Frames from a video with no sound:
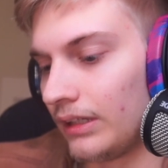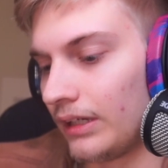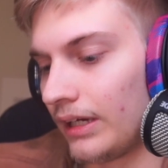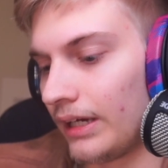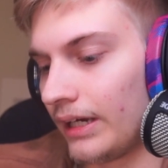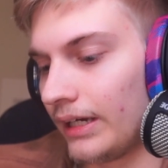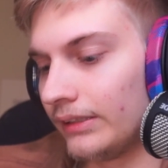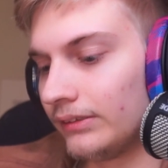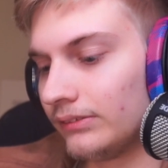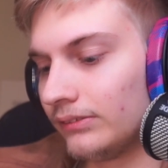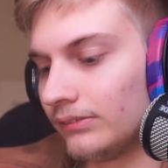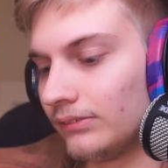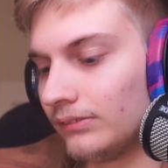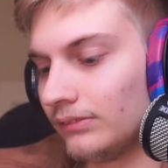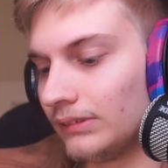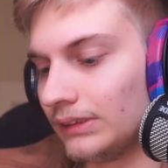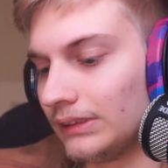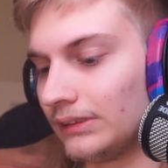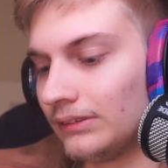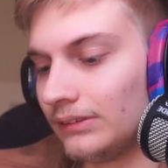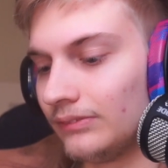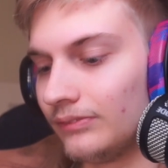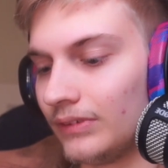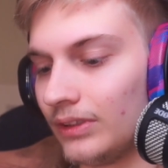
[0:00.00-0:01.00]
I don't I
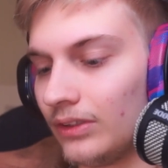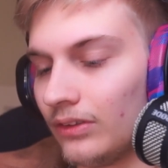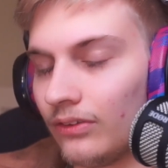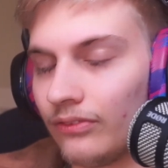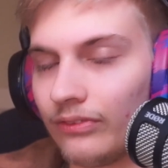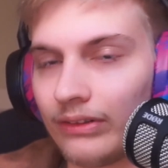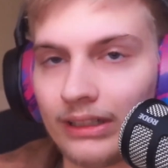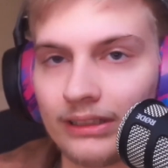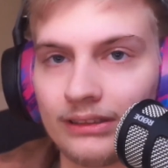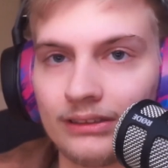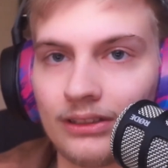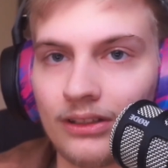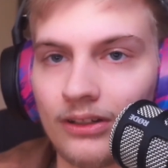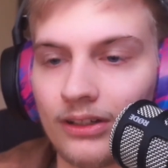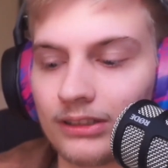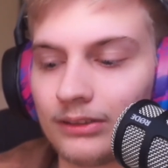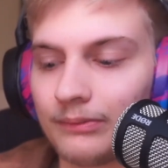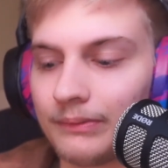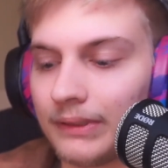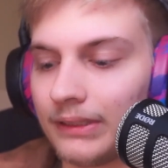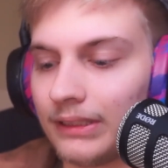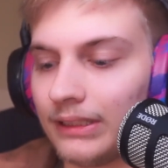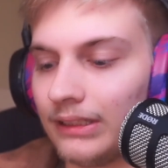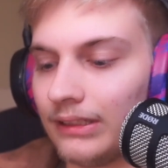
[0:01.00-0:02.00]
don't even know if I talked
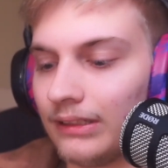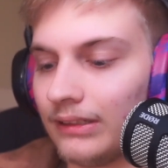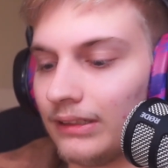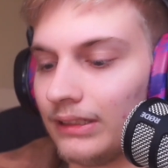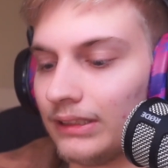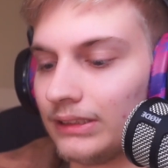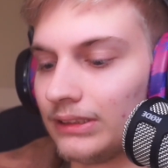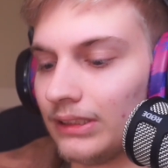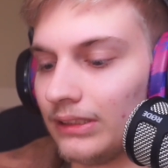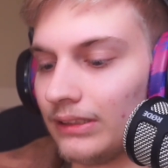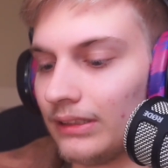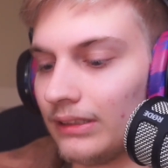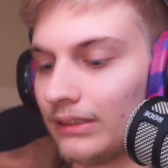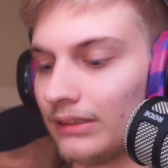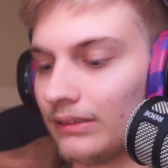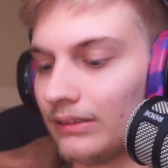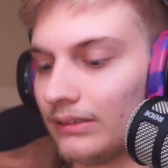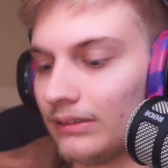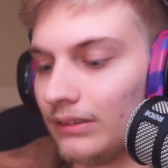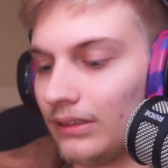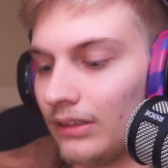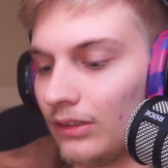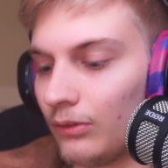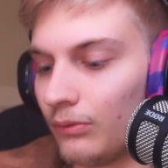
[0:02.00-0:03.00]
about any of this on
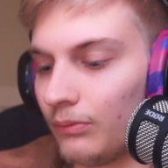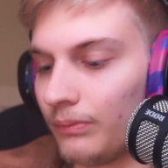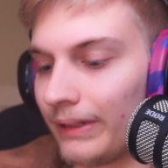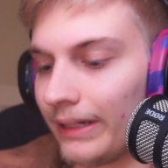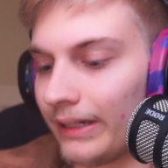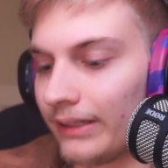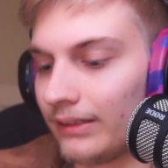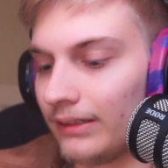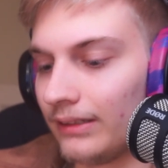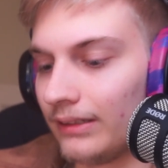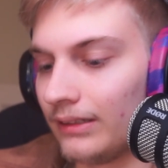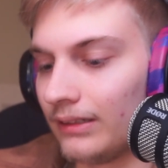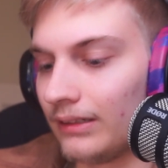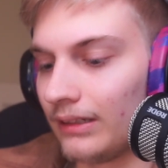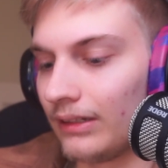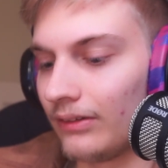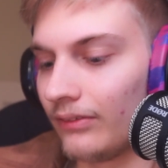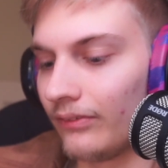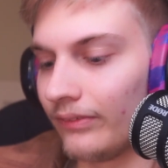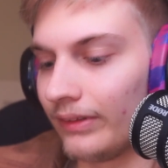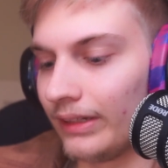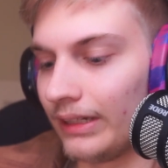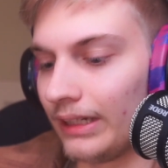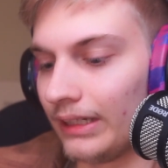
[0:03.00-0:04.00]
you know back then I
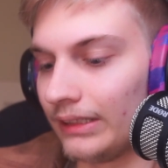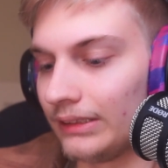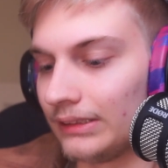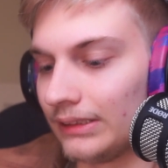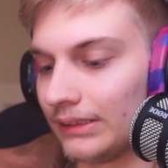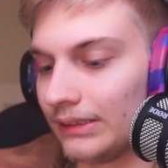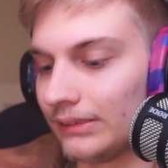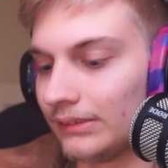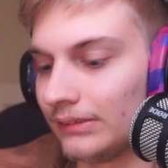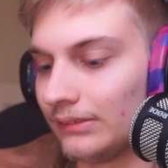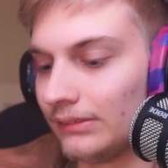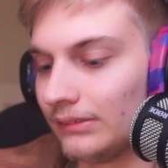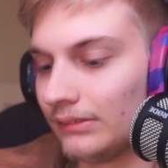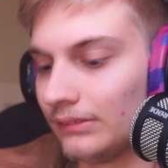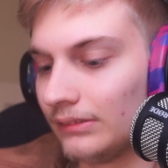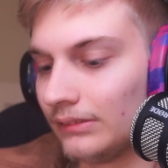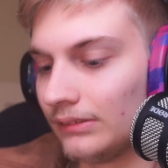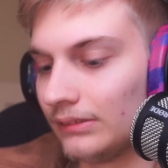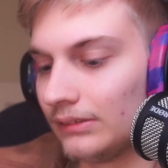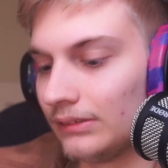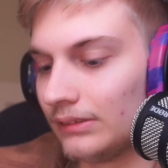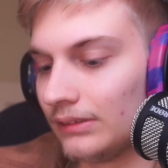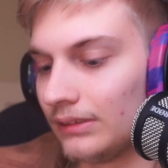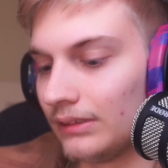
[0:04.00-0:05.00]
don't think I did
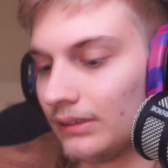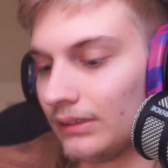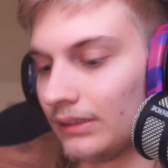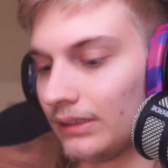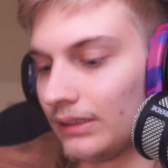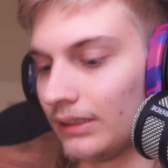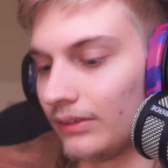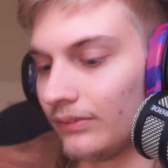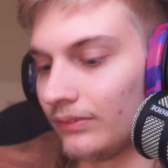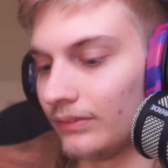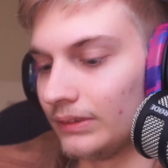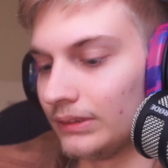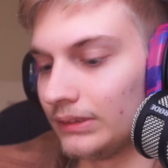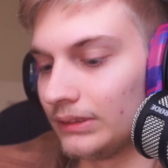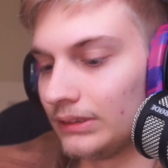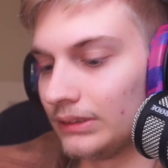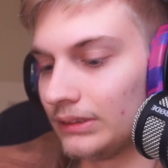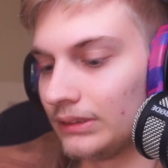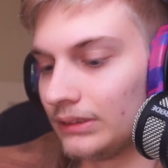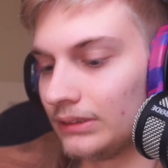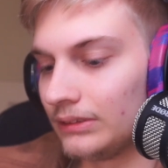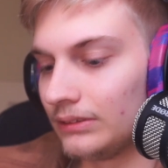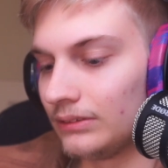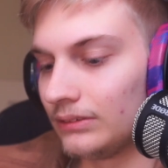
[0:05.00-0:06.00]
I think I
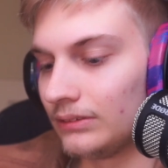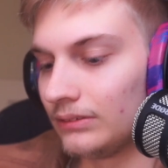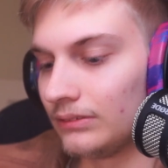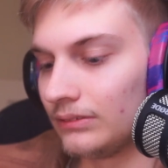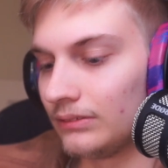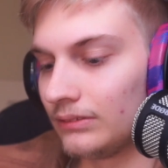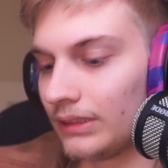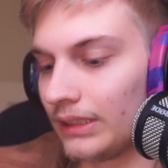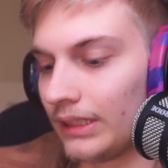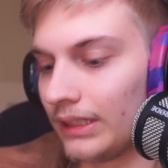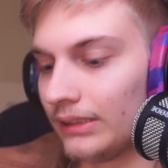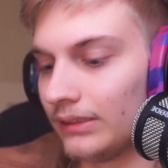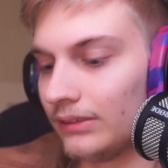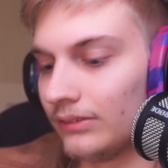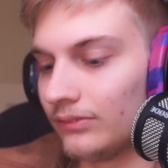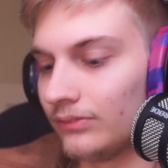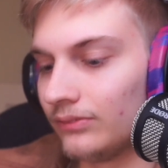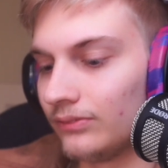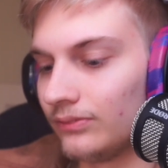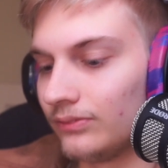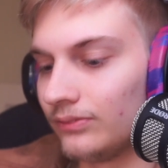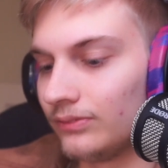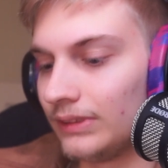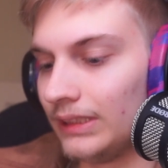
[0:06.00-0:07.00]
was kind
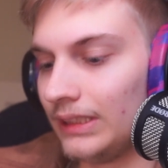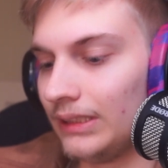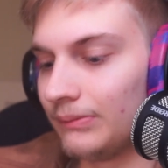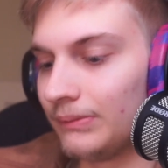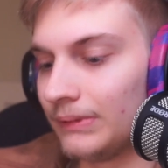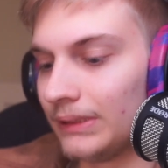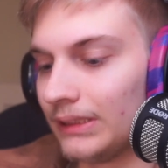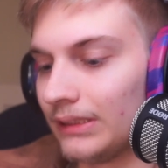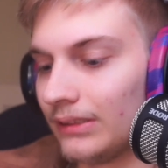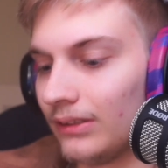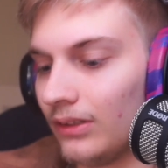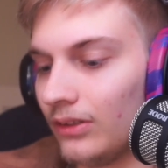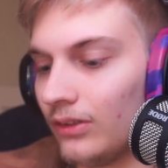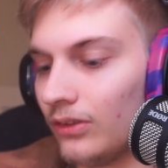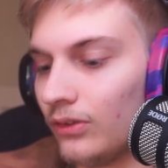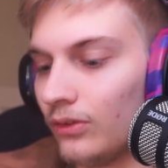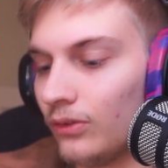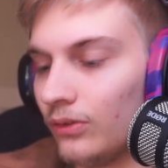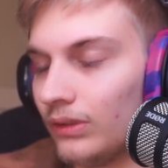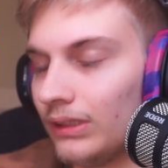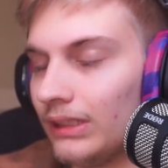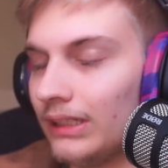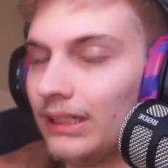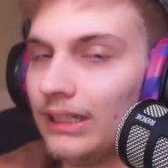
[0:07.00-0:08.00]
of keeping it
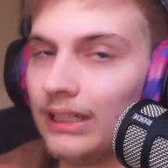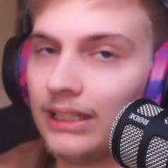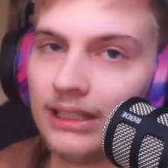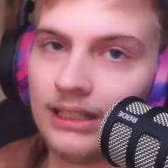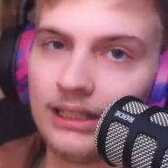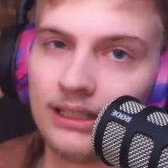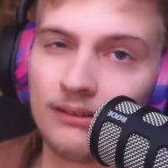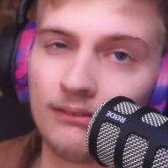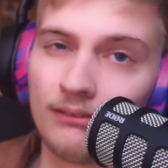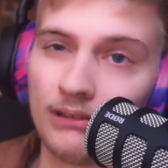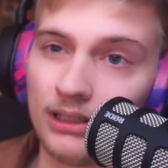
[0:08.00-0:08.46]
low it, it,